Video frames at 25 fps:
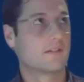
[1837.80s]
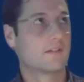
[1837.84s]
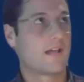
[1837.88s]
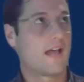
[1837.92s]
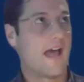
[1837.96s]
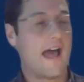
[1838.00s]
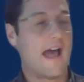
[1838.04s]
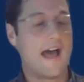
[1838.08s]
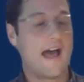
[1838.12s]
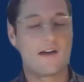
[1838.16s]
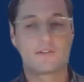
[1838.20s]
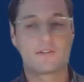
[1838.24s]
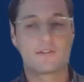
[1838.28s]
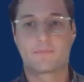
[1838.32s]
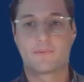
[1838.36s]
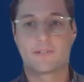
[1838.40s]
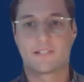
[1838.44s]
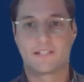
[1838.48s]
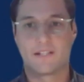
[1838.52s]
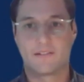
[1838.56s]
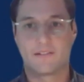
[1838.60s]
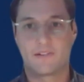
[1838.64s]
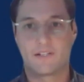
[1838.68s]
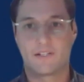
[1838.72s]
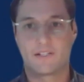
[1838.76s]
how
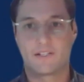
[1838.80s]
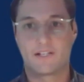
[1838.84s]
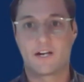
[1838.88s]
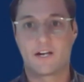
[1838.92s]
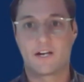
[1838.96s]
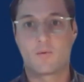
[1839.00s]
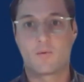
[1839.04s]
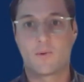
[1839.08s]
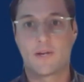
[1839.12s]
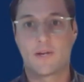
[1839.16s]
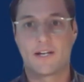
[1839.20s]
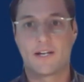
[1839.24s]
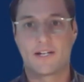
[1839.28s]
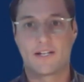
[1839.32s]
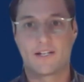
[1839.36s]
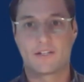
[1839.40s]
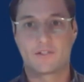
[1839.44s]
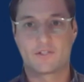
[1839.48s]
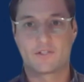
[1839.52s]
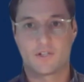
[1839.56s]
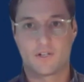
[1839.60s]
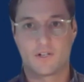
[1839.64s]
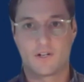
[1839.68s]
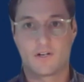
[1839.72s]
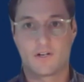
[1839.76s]
specifically are we going to
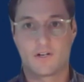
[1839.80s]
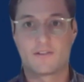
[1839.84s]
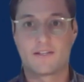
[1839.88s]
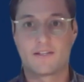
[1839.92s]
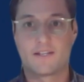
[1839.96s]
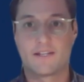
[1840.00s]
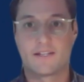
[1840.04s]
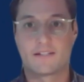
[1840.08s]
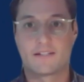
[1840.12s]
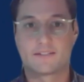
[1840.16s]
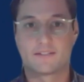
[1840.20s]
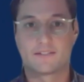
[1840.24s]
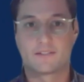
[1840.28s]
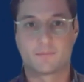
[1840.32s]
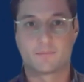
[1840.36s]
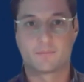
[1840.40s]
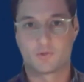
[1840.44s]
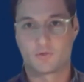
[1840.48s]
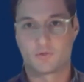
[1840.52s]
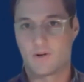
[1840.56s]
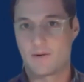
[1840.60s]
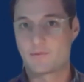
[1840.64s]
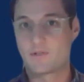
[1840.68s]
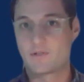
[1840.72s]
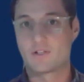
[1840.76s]
turn this
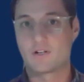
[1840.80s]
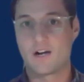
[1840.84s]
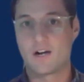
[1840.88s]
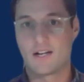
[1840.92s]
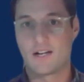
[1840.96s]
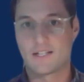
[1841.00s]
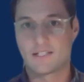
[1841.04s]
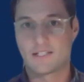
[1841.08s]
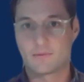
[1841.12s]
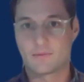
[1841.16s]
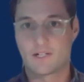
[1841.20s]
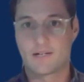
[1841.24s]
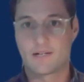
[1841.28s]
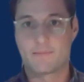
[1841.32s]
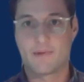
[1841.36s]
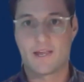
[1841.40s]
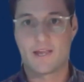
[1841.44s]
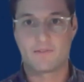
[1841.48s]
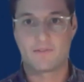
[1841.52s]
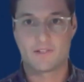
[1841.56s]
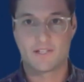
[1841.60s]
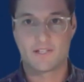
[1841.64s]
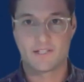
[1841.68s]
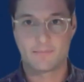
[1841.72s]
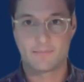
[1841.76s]
subscription cost that we're going to
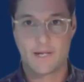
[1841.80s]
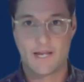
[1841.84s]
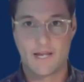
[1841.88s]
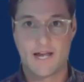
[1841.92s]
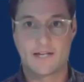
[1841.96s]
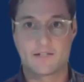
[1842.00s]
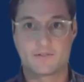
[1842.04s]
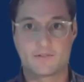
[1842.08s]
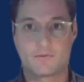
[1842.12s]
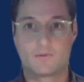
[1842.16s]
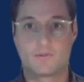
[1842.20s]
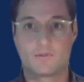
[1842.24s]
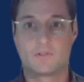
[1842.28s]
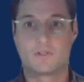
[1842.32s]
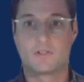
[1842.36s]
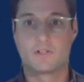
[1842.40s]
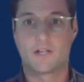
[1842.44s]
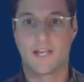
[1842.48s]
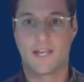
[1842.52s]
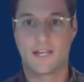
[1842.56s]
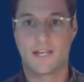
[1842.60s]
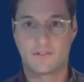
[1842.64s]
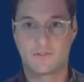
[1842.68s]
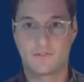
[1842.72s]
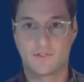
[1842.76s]
pay for this BI tool
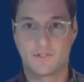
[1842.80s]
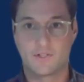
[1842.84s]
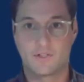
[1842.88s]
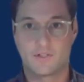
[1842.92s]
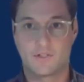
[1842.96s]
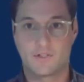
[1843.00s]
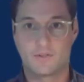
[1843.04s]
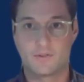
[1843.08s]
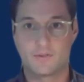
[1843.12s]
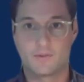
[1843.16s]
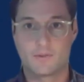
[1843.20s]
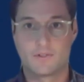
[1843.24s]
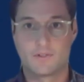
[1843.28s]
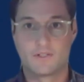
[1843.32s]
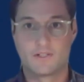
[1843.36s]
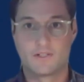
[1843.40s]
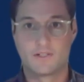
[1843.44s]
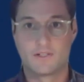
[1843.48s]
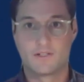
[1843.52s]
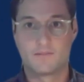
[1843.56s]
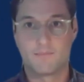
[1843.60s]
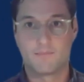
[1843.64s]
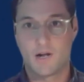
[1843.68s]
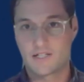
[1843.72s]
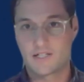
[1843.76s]
into
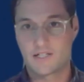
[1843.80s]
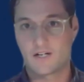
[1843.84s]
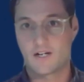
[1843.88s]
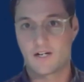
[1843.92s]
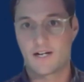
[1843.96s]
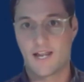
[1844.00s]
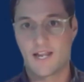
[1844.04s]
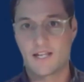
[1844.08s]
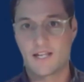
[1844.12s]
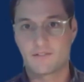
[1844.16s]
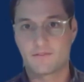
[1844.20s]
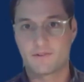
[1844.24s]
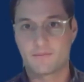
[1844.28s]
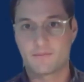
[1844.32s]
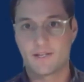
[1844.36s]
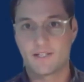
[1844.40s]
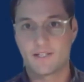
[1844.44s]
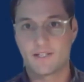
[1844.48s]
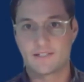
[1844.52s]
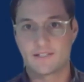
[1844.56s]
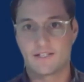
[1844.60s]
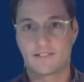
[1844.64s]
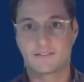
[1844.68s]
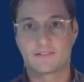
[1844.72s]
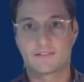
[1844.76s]
monetary gains for the
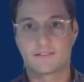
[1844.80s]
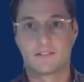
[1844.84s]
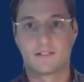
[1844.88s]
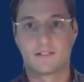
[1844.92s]
business?